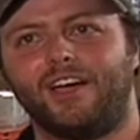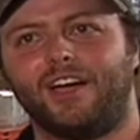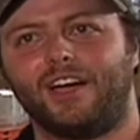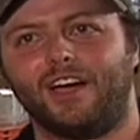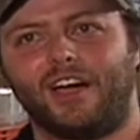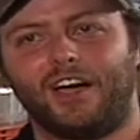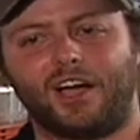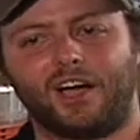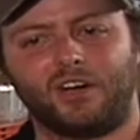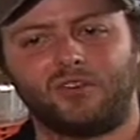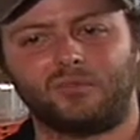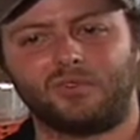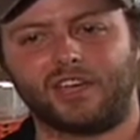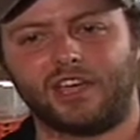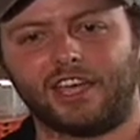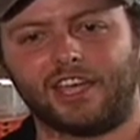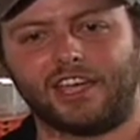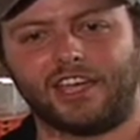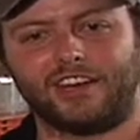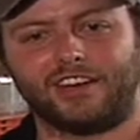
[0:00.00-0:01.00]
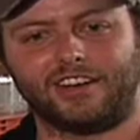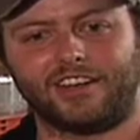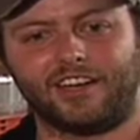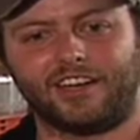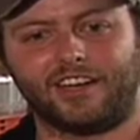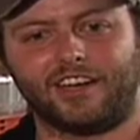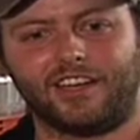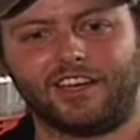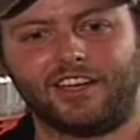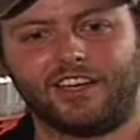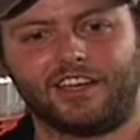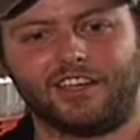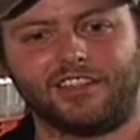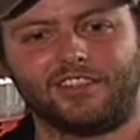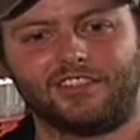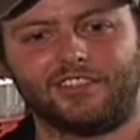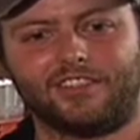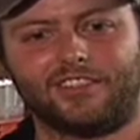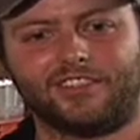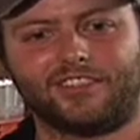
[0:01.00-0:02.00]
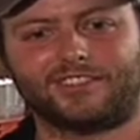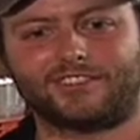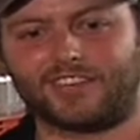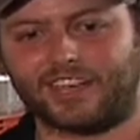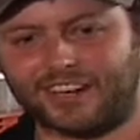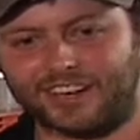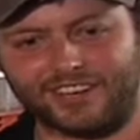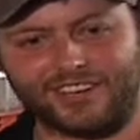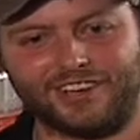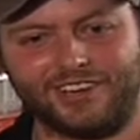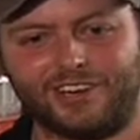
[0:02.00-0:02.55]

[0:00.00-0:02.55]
and the second